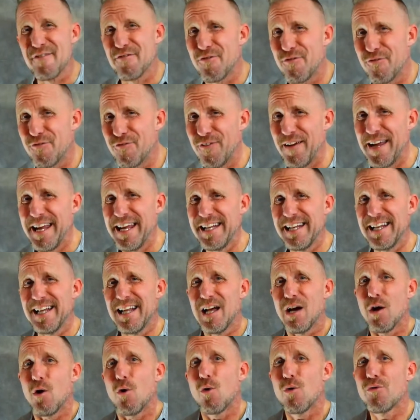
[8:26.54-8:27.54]
feet
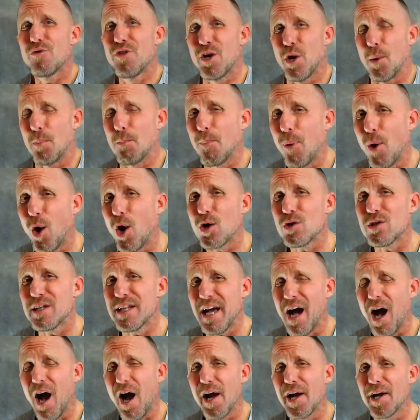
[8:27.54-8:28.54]
that are partly
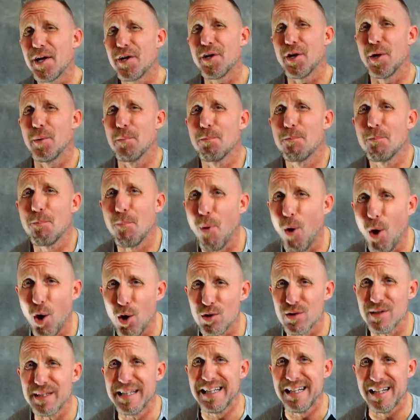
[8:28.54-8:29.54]
iron and partly